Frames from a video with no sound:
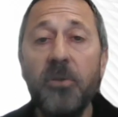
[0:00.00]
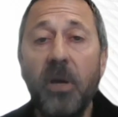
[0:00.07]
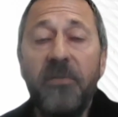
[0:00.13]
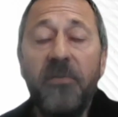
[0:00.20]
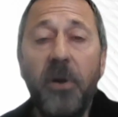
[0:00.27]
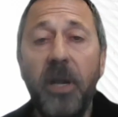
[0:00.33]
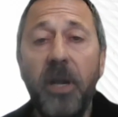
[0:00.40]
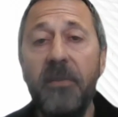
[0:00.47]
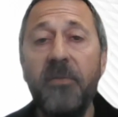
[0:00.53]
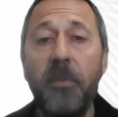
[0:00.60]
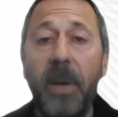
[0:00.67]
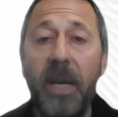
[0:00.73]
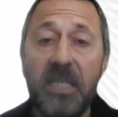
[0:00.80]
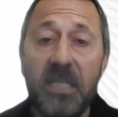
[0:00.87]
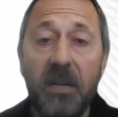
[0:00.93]
trying to find out
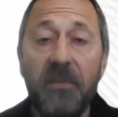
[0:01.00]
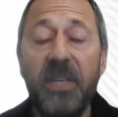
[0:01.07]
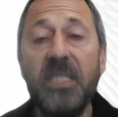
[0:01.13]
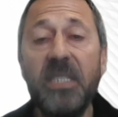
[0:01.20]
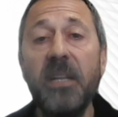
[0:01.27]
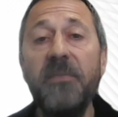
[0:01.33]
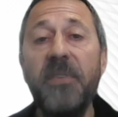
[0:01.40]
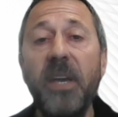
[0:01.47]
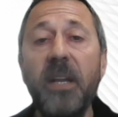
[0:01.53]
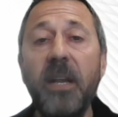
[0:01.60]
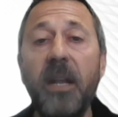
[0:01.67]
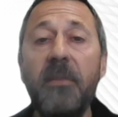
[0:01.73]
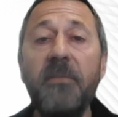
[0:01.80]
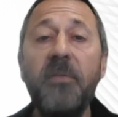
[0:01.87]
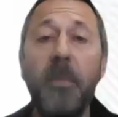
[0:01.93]
information. Eventually
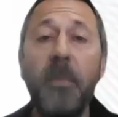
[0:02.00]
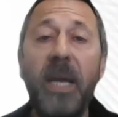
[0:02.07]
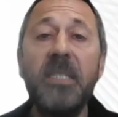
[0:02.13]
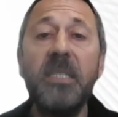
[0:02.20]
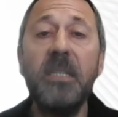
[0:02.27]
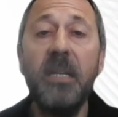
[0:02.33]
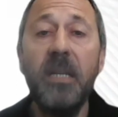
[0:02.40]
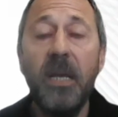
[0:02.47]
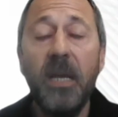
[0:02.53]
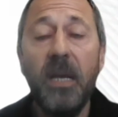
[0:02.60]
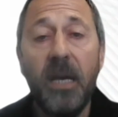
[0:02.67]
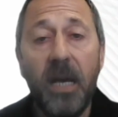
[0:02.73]
found out information.